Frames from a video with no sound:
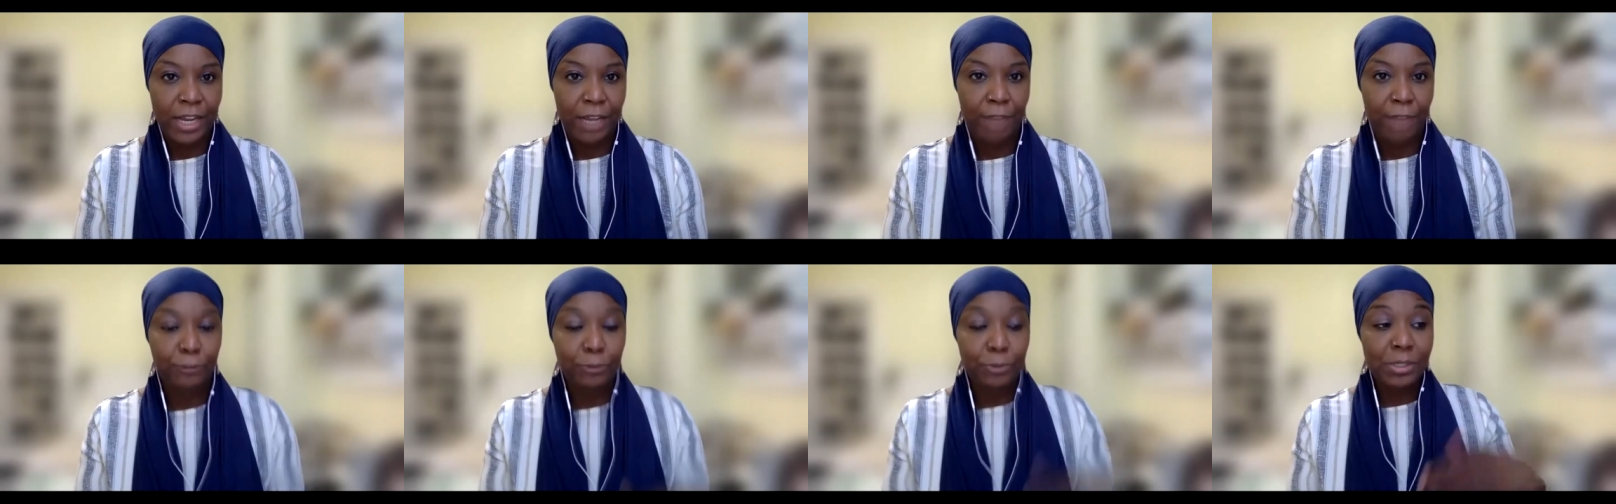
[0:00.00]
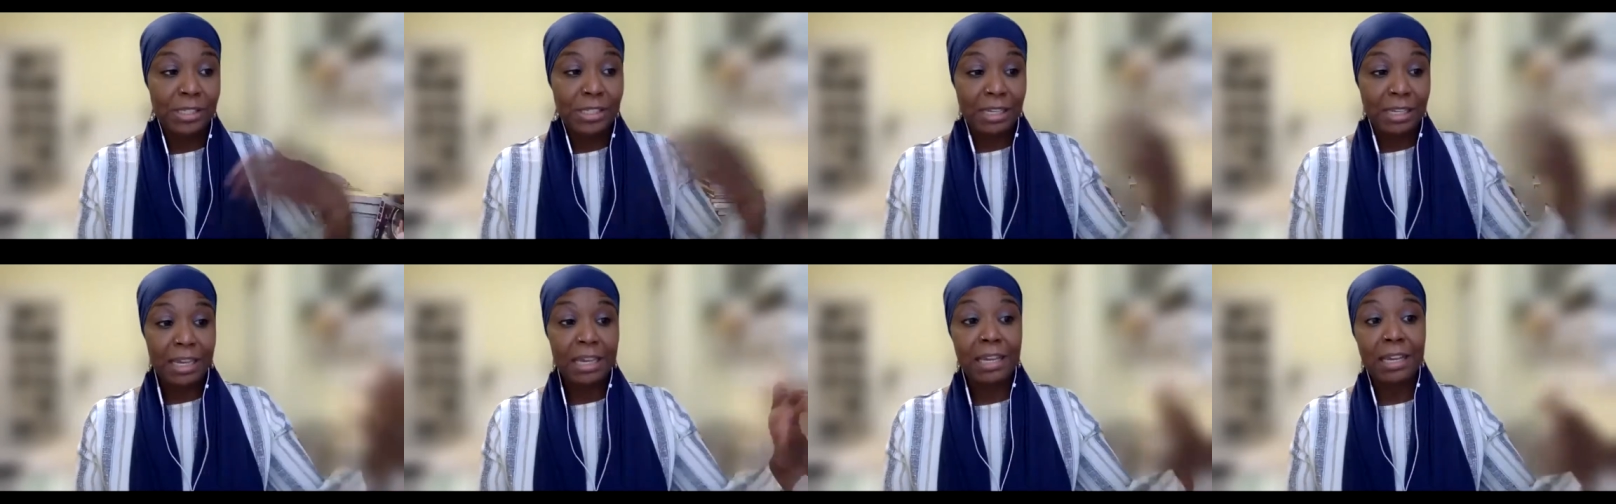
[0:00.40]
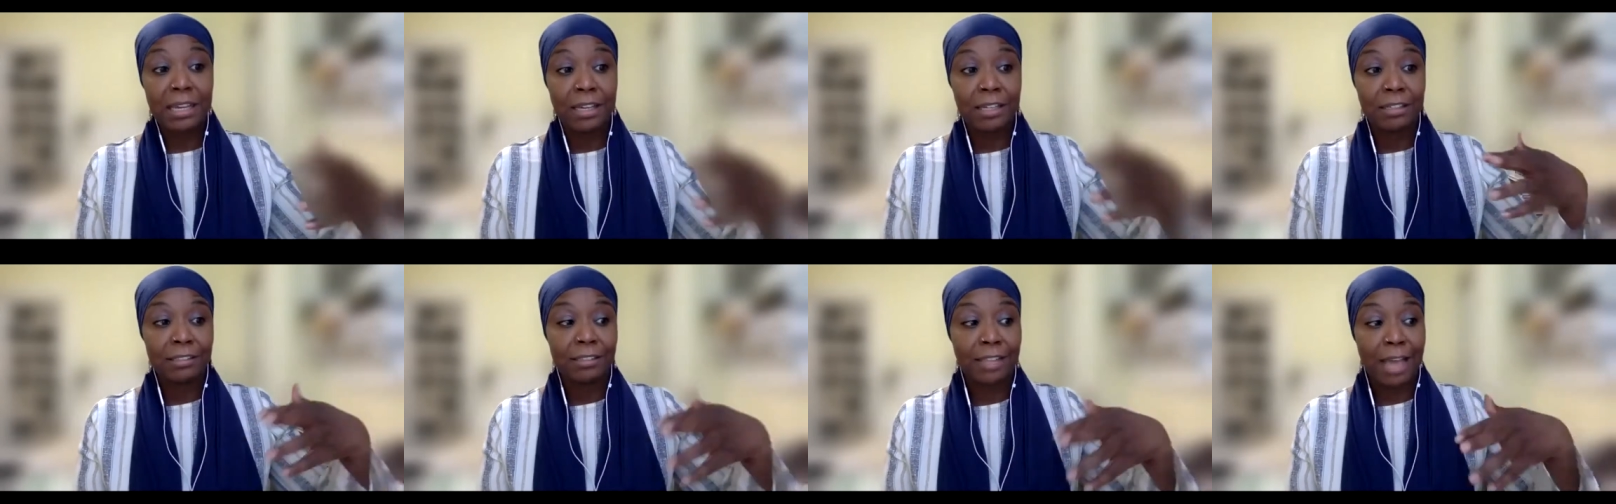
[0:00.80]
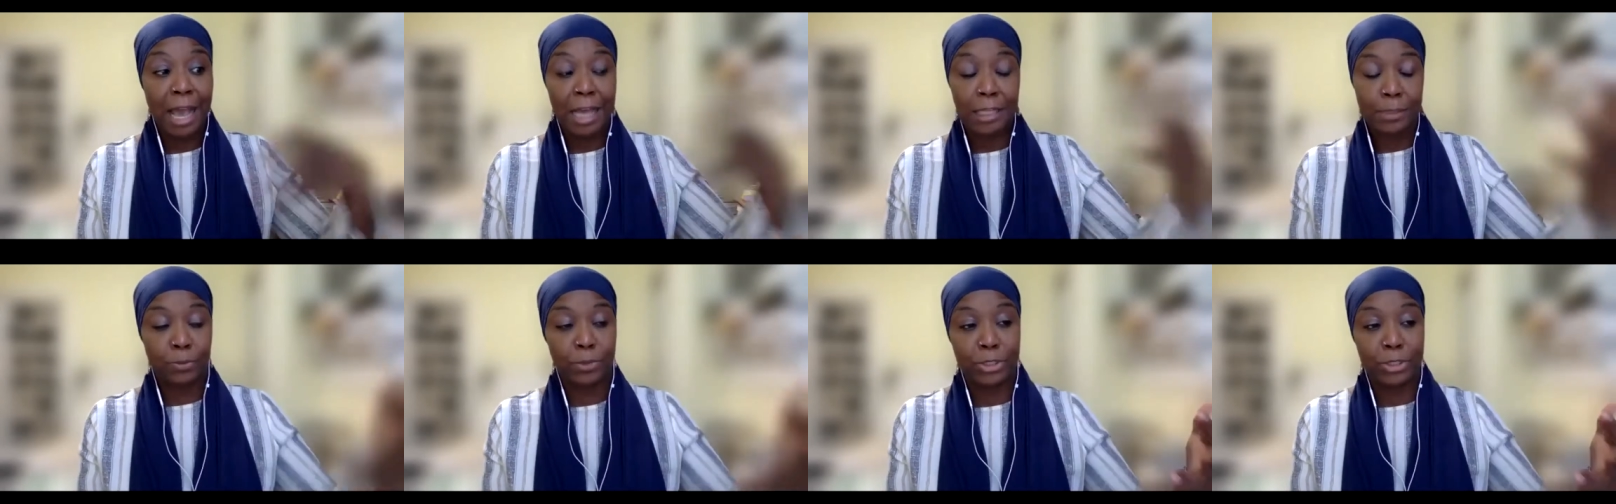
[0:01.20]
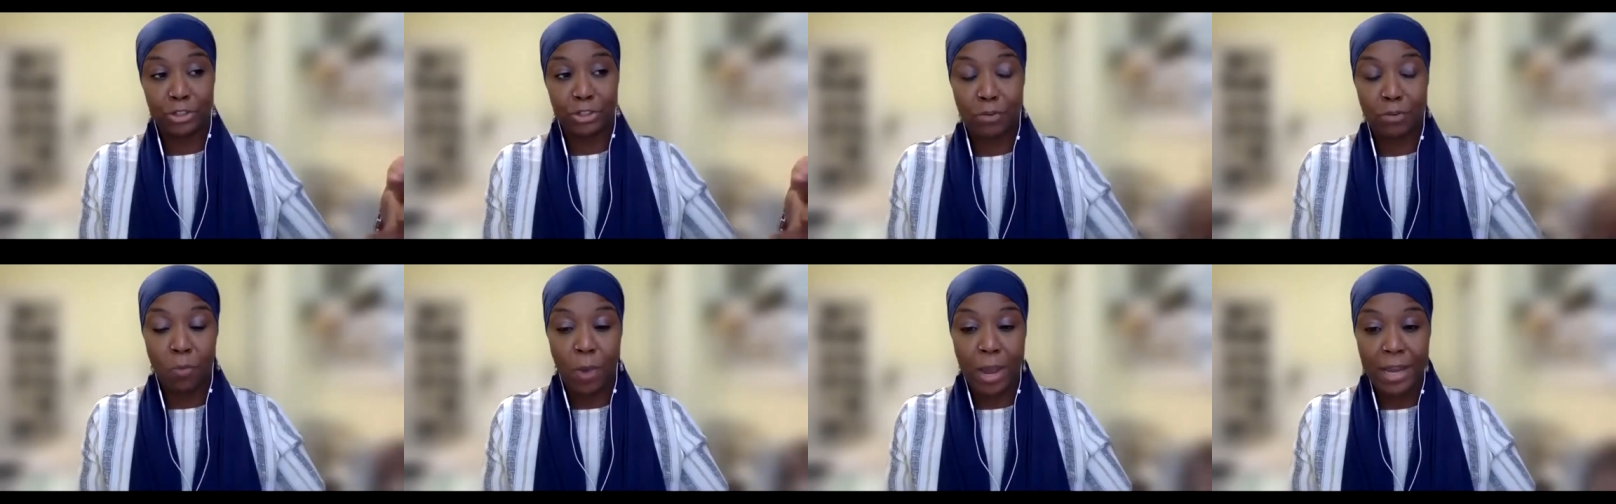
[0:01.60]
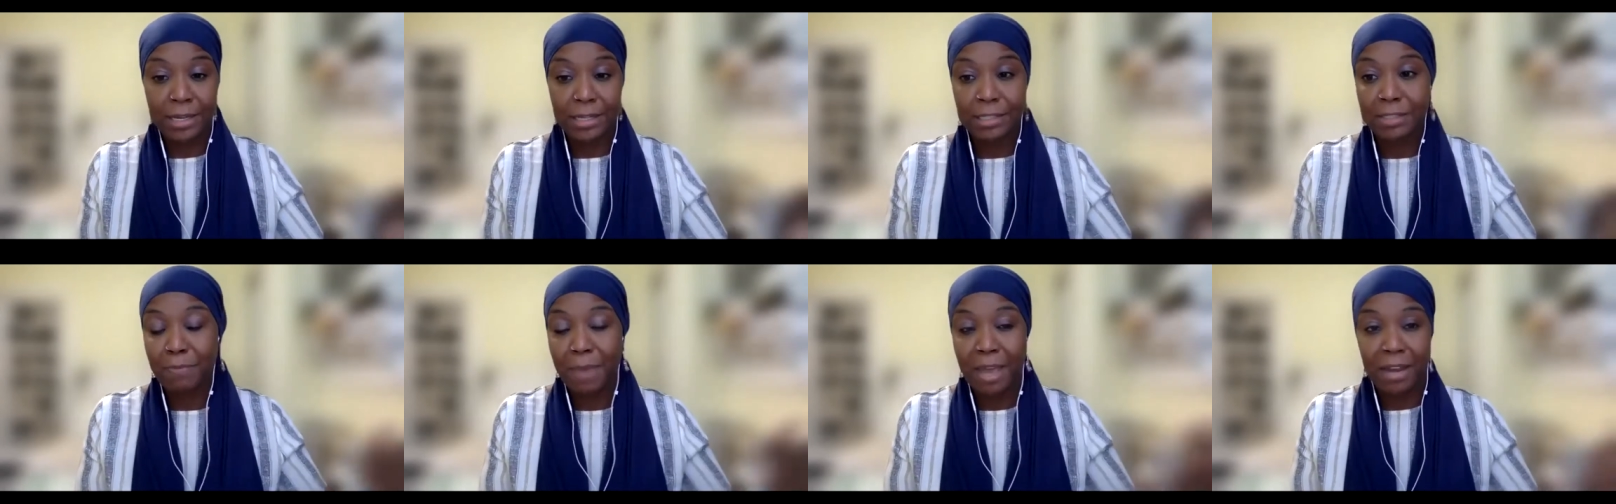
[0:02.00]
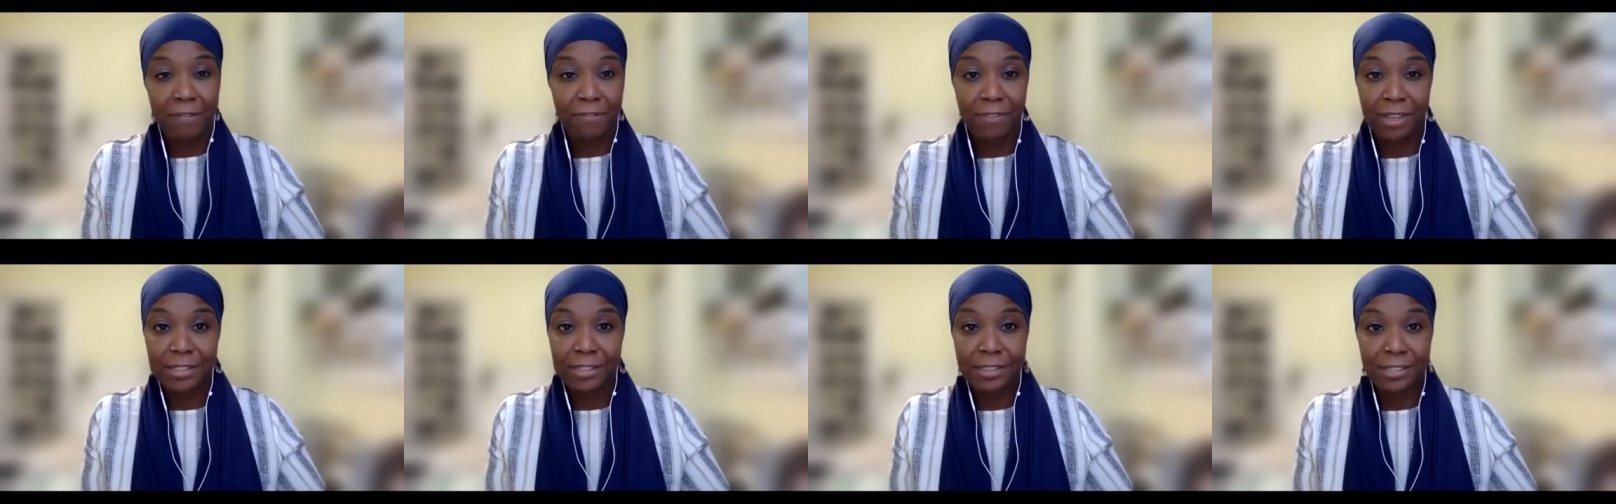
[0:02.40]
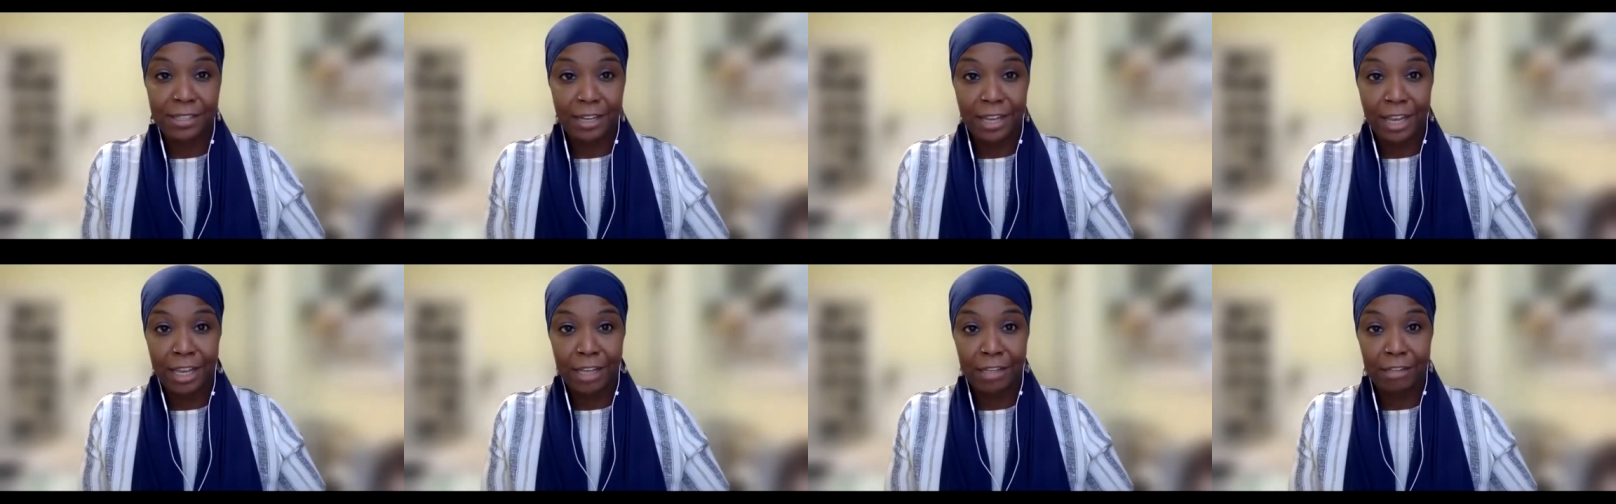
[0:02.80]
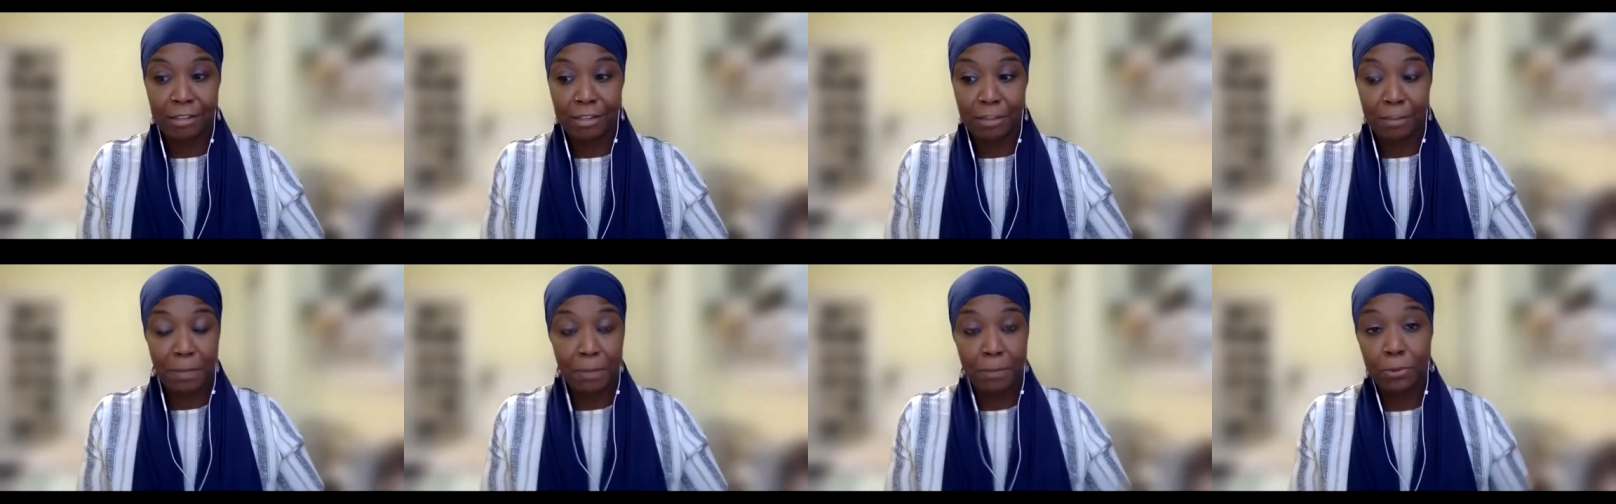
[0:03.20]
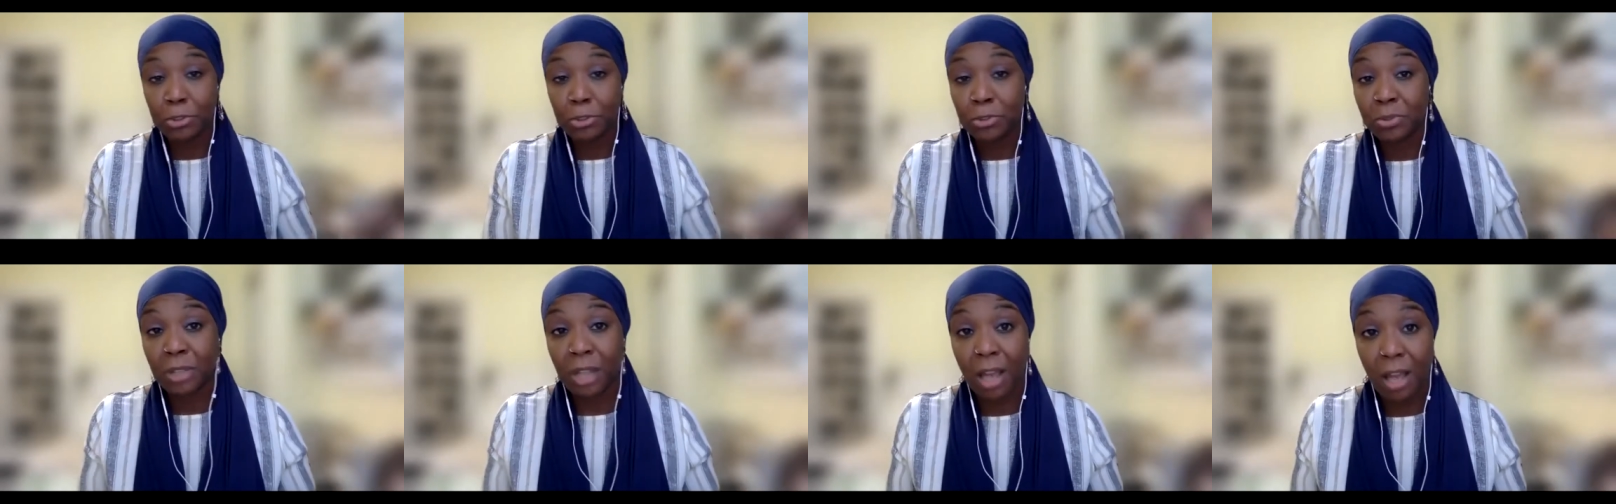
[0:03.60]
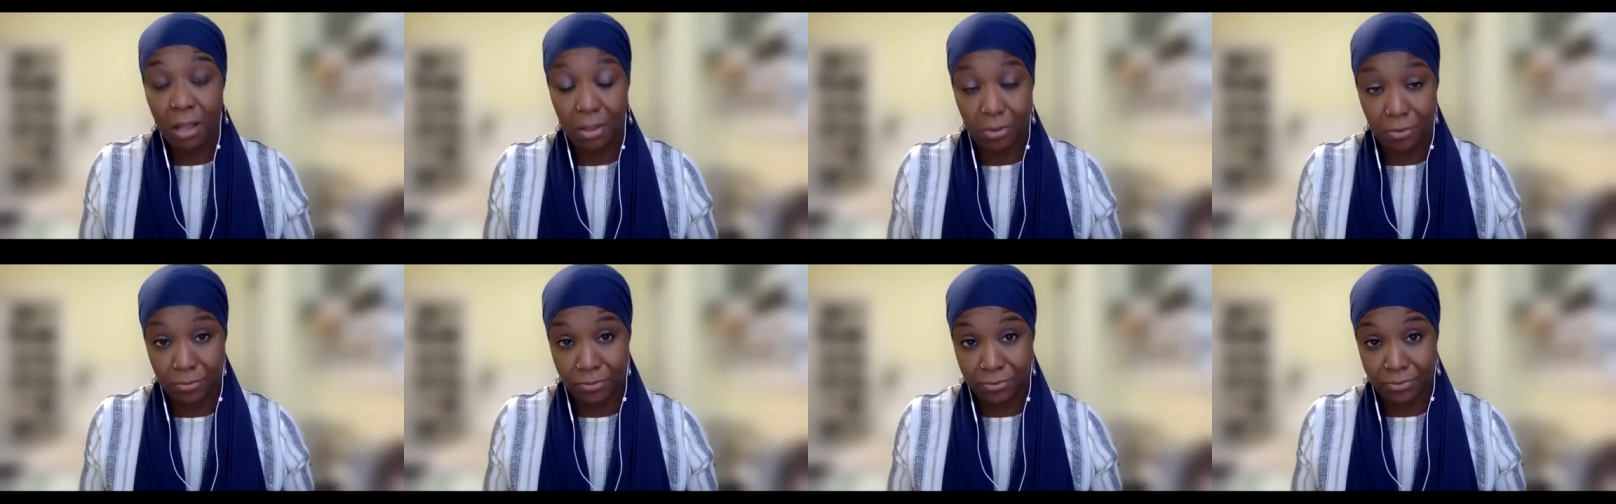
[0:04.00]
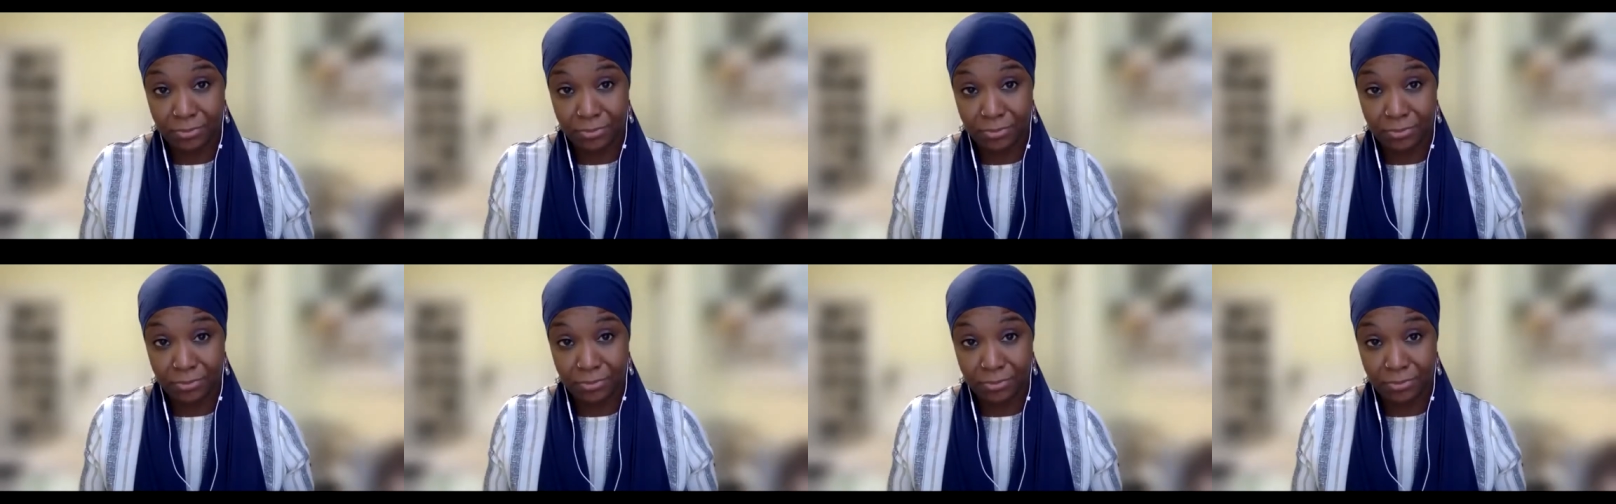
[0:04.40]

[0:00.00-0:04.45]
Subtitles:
If you see the aspirational whiteness manifested in the people you love,